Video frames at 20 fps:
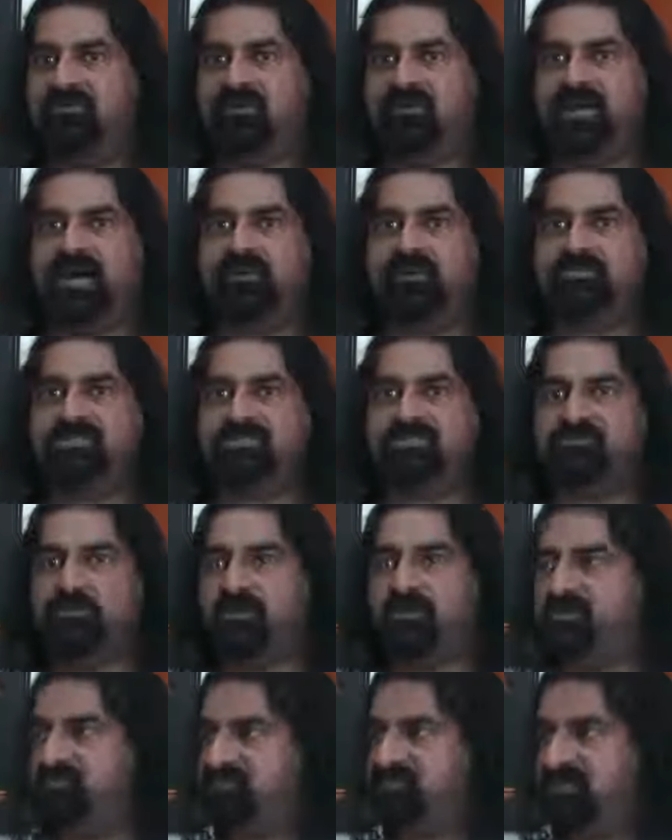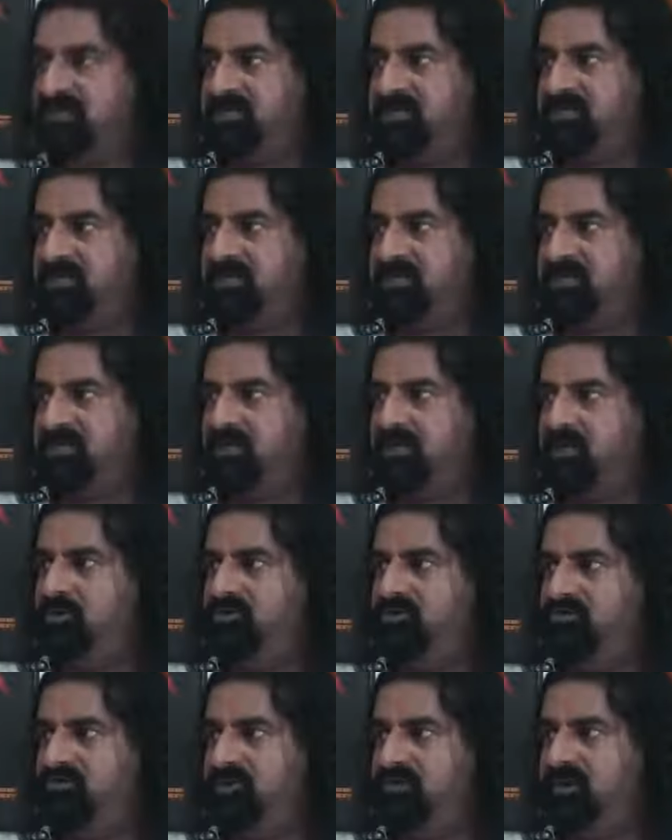our house is full of junk,
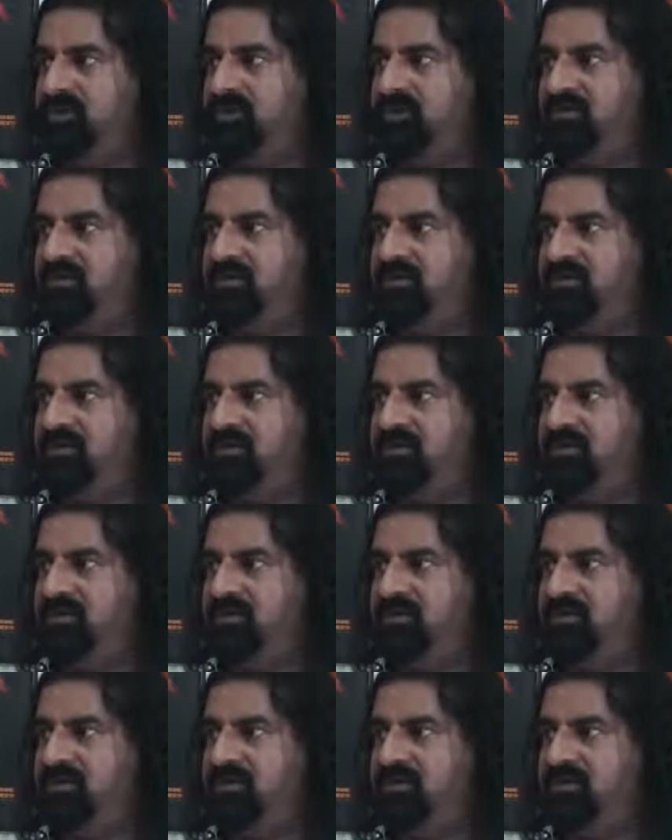how do you feel?